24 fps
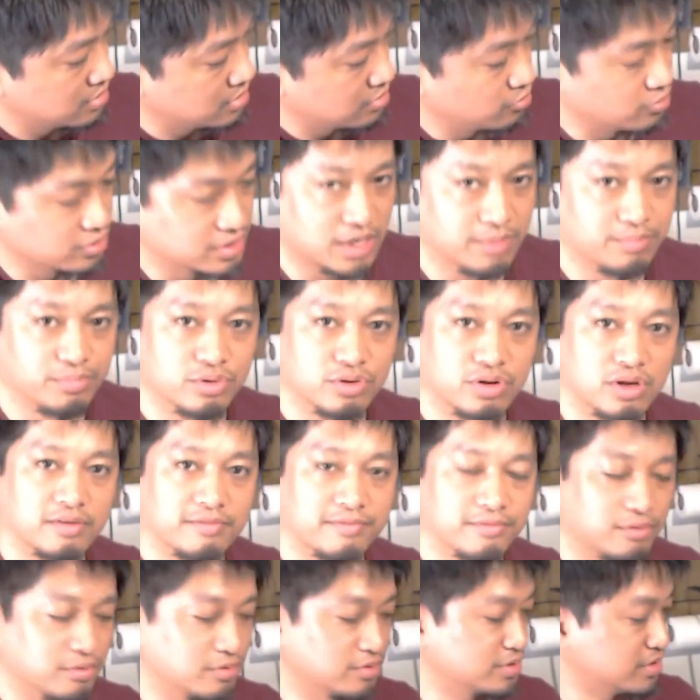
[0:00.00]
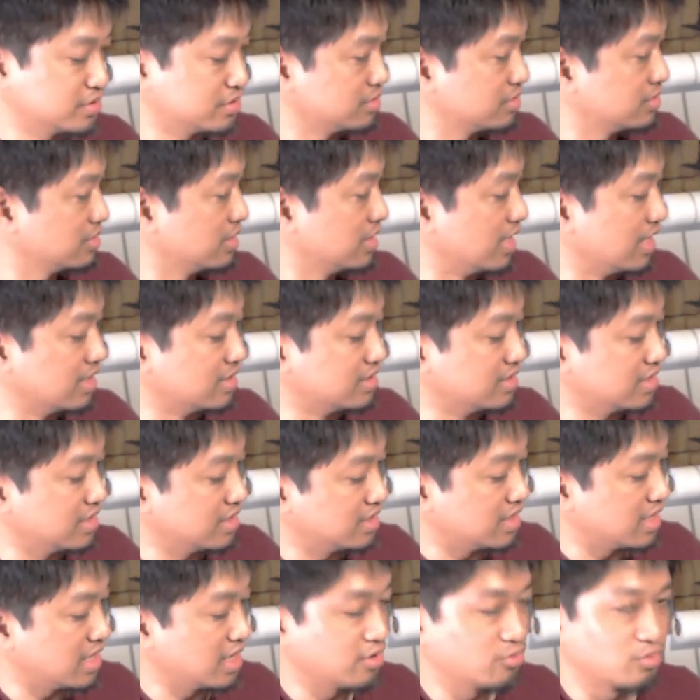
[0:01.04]
which I put on first, and
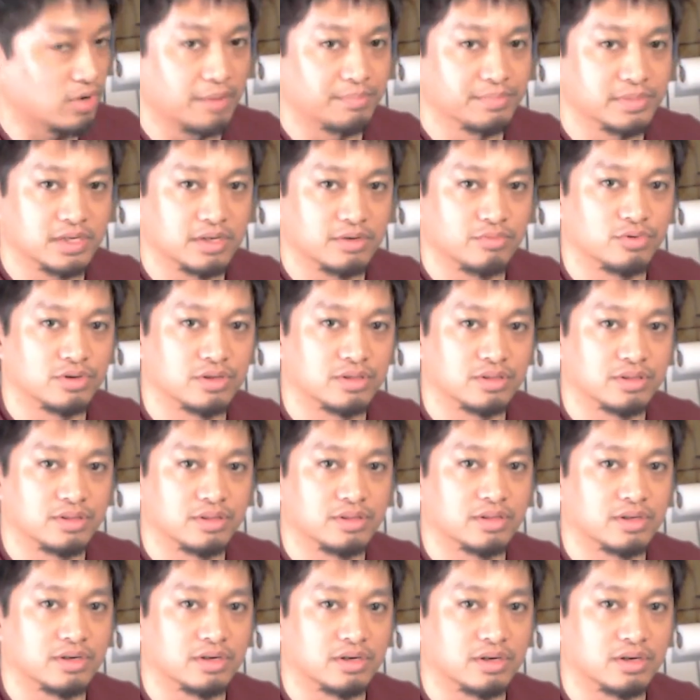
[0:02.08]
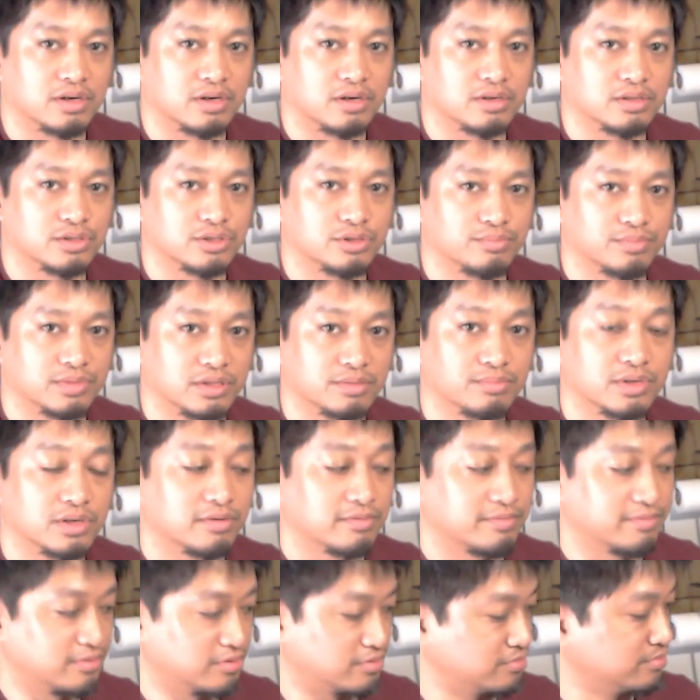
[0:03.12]
then I wrapped it with the 2mm
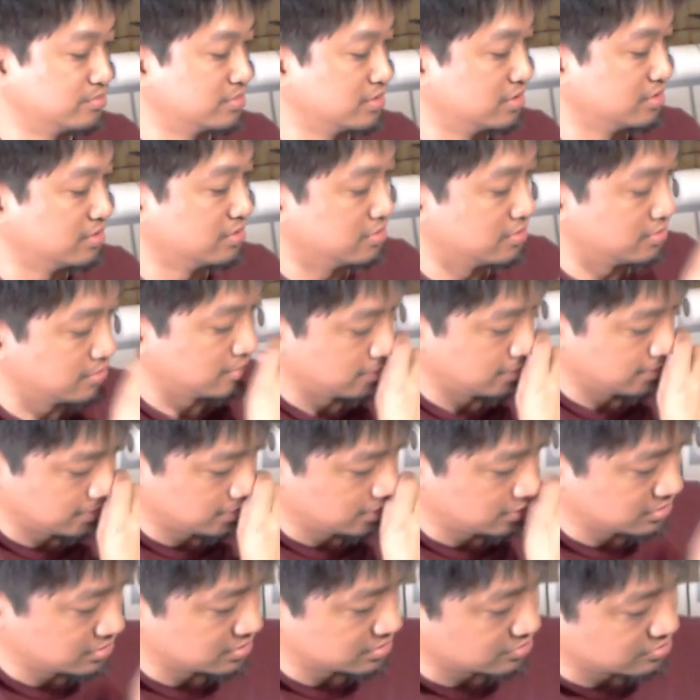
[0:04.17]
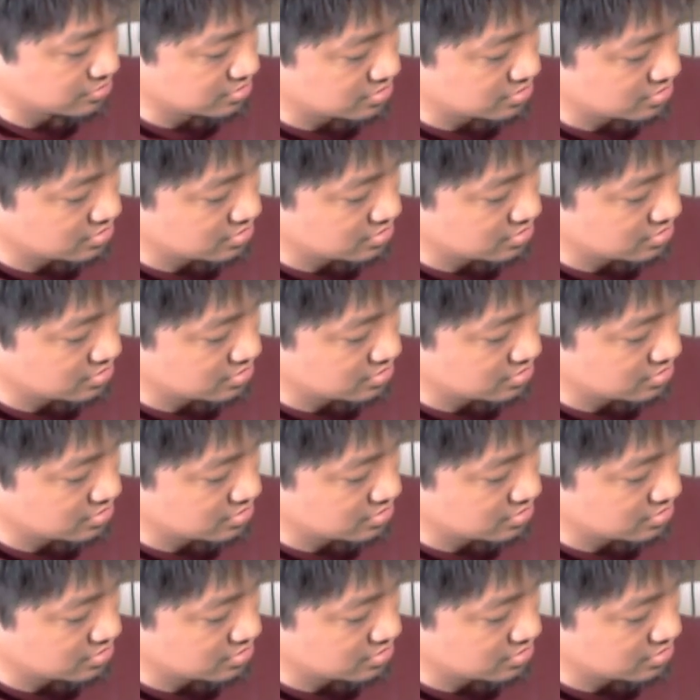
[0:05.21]
foam. So it